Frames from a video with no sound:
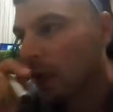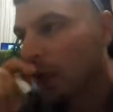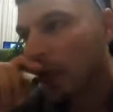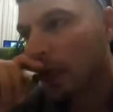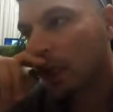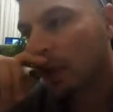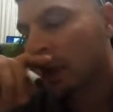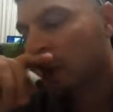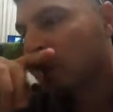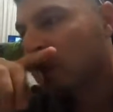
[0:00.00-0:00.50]

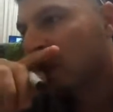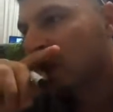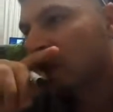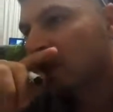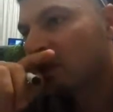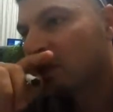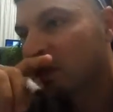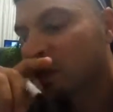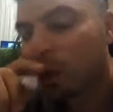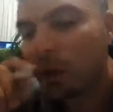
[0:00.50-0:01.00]
And then we
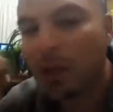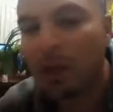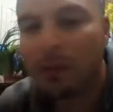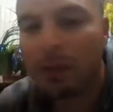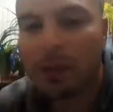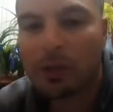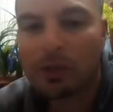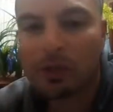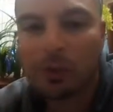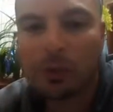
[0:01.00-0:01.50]
did
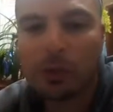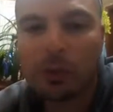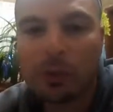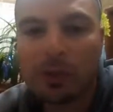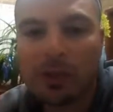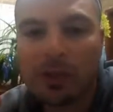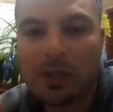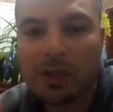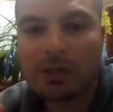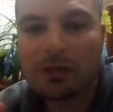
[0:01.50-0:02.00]
four-dimensional, which
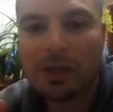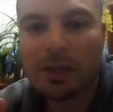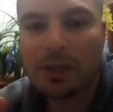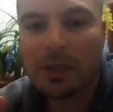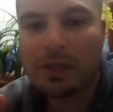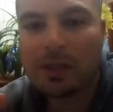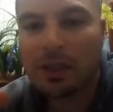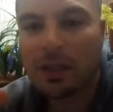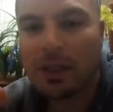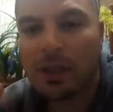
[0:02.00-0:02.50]
was the
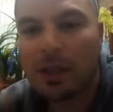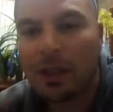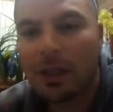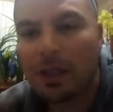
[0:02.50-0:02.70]
spheres.